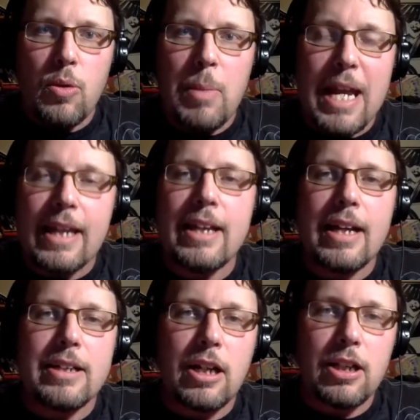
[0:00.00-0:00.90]
making
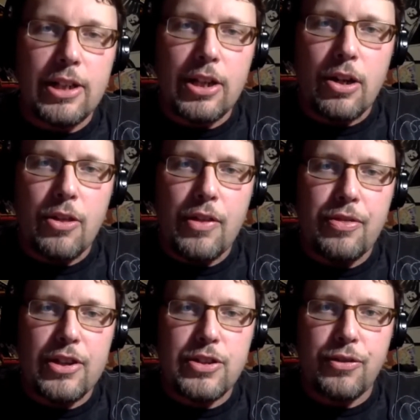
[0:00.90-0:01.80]
it clear that
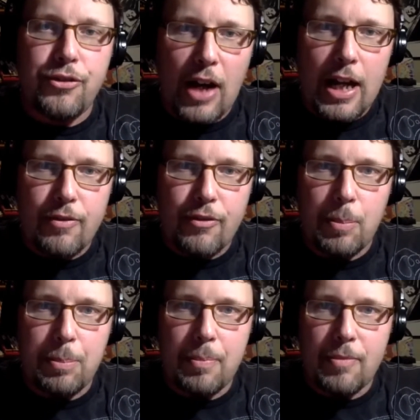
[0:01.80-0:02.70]
this fight
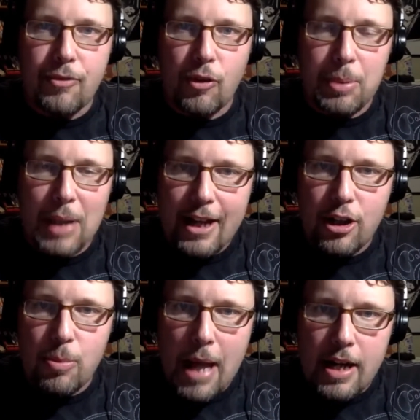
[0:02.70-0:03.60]
for Black
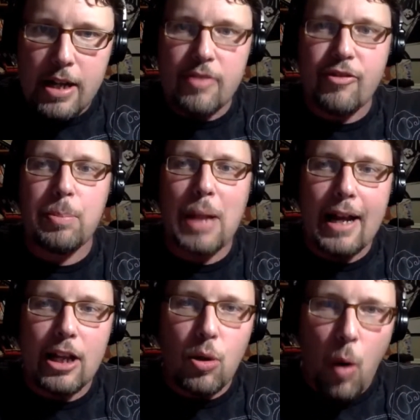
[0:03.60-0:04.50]
humanity, for
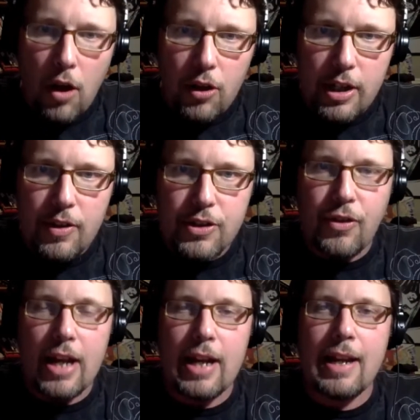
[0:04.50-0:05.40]
Black equality, this
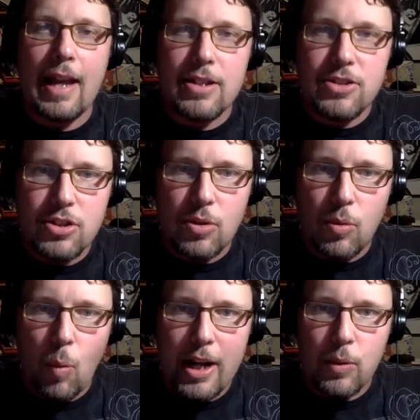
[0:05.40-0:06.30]
fight against
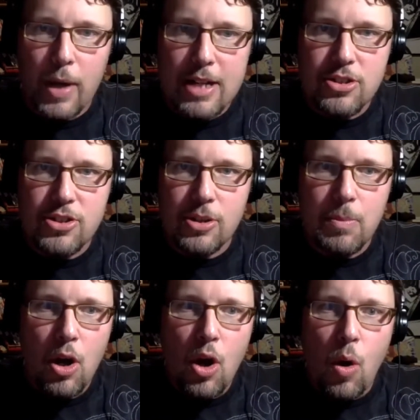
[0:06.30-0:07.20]
white
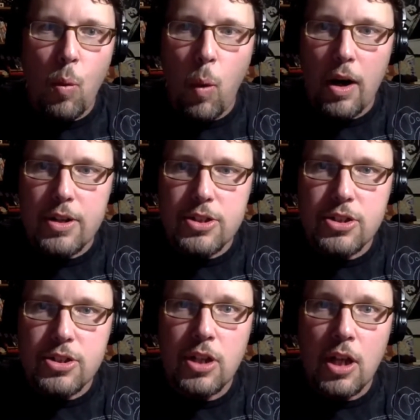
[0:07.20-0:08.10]
racism was